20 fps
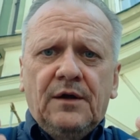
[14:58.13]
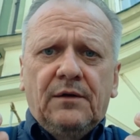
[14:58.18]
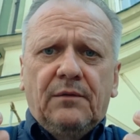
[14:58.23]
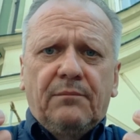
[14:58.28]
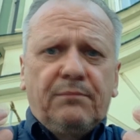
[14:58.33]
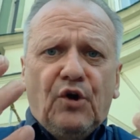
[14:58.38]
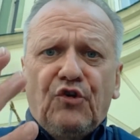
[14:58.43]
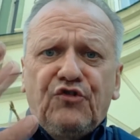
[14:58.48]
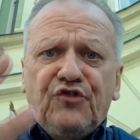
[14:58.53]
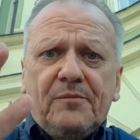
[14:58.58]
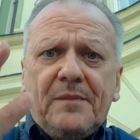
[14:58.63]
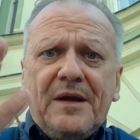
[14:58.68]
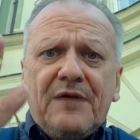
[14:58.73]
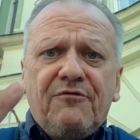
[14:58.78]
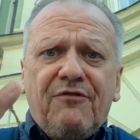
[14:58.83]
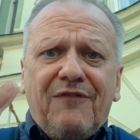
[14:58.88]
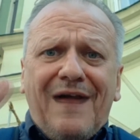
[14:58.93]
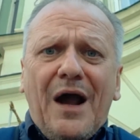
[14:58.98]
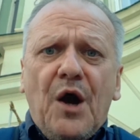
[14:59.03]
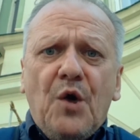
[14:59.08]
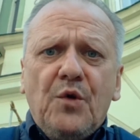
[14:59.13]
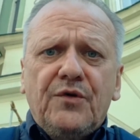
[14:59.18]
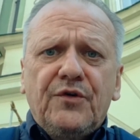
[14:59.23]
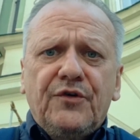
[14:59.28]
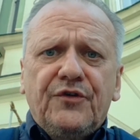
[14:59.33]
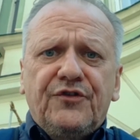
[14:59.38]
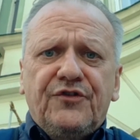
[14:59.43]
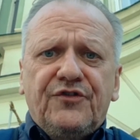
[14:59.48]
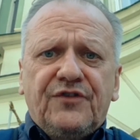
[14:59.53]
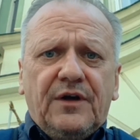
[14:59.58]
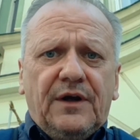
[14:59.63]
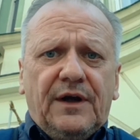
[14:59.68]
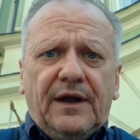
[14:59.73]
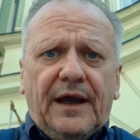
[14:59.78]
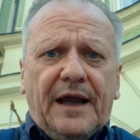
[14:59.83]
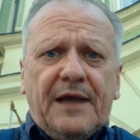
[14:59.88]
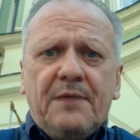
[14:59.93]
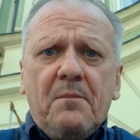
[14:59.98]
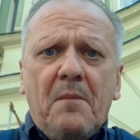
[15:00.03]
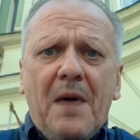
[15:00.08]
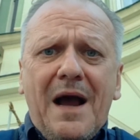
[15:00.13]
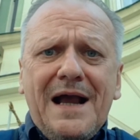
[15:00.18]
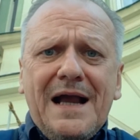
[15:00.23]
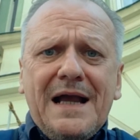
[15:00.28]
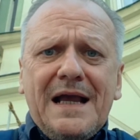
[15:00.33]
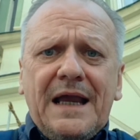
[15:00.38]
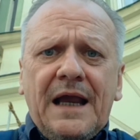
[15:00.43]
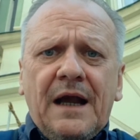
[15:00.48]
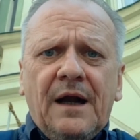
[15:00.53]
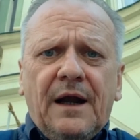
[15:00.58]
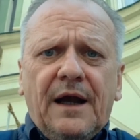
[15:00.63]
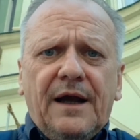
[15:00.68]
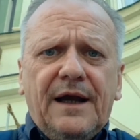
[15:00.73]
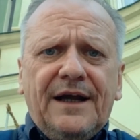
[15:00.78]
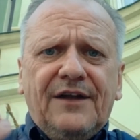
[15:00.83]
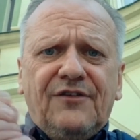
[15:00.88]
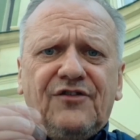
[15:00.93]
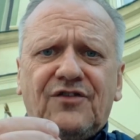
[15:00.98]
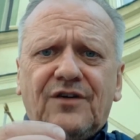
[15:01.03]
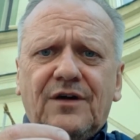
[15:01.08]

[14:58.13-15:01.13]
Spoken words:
blossoming flowers in May. It's